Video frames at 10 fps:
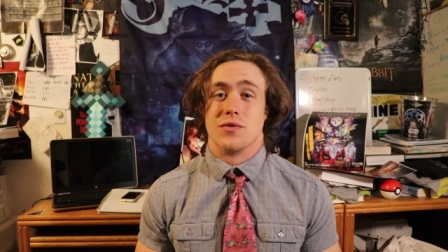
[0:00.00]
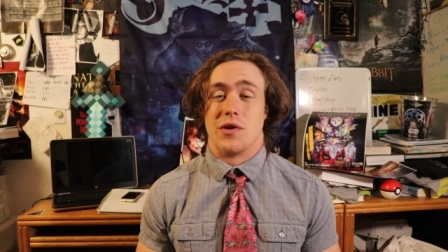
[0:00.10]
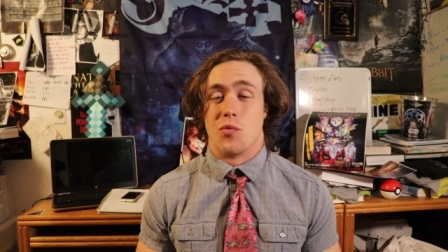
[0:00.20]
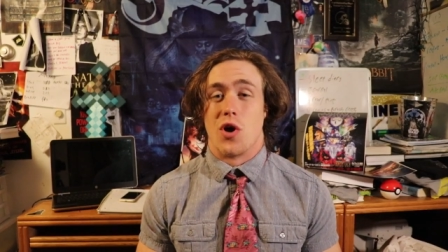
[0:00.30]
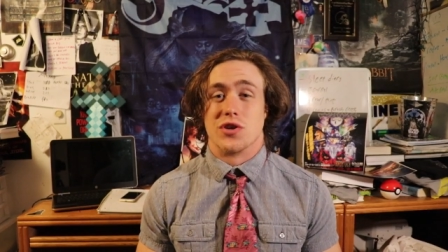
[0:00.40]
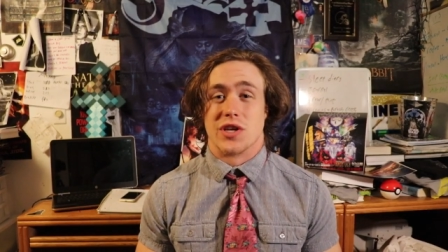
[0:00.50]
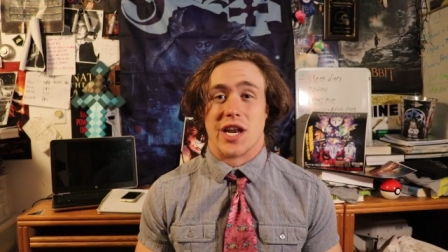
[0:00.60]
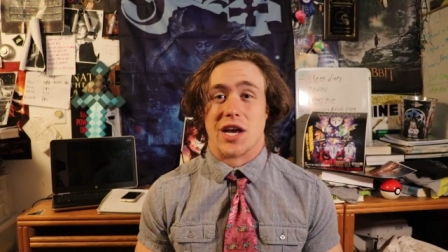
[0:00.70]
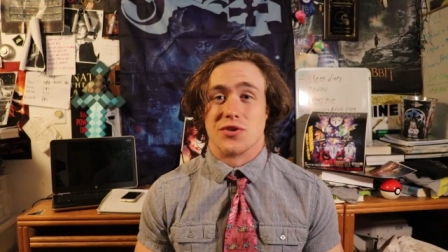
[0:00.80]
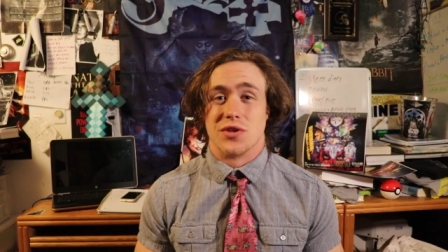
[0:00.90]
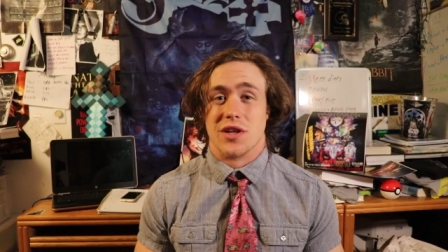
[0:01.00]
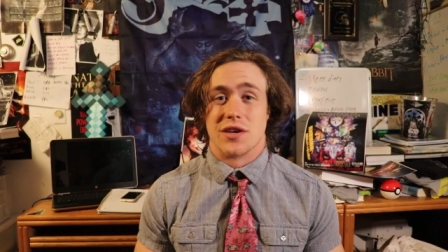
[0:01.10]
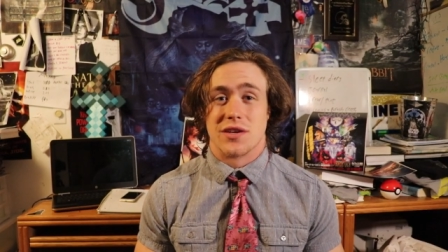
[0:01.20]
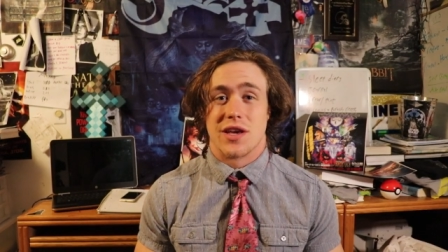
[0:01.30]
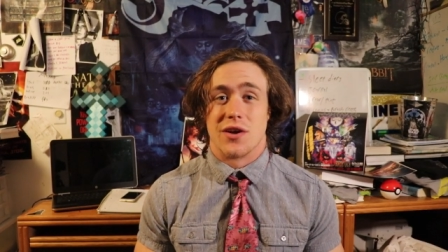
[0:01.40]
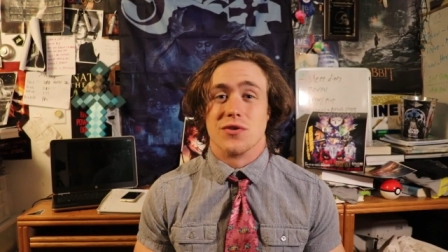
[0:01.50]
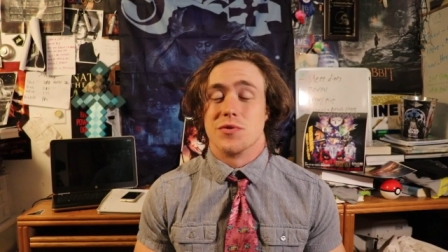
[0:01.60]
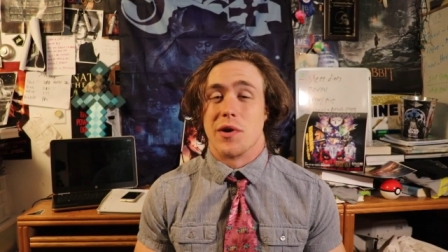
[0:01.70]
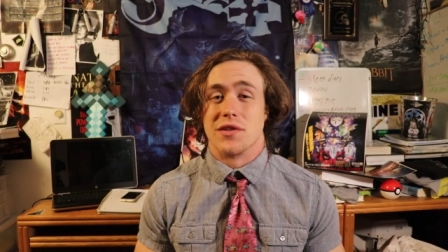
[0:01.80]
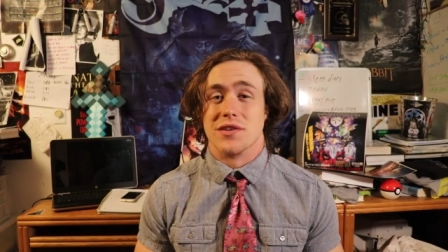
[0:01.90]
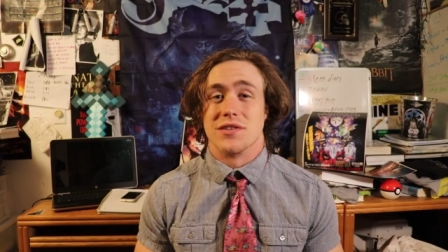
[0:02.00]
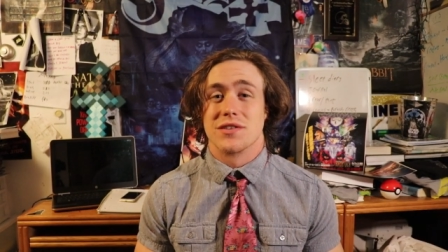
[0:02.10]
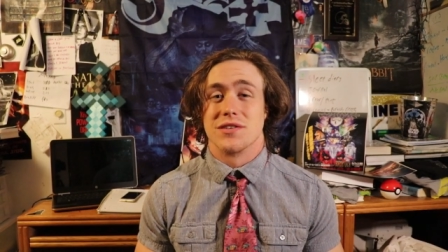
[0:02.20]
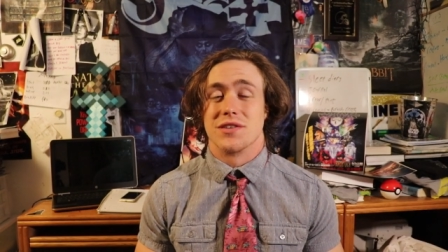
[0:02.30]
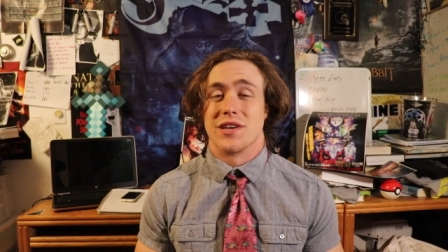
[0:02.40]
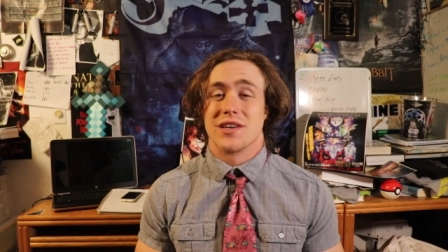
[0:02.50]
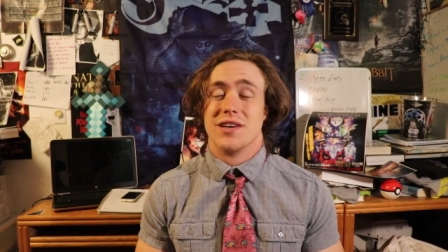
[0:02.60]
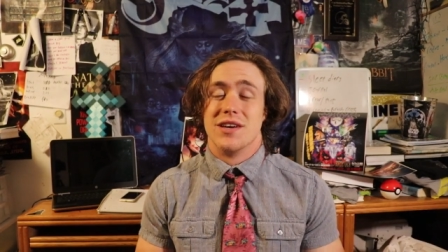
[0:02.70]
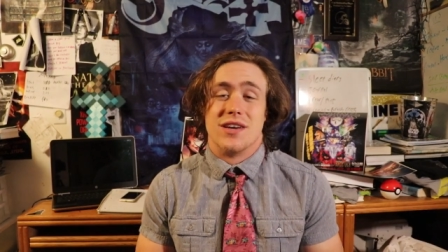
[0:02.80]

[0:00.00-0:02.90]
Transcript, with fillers: and watching and actually like cares about this because like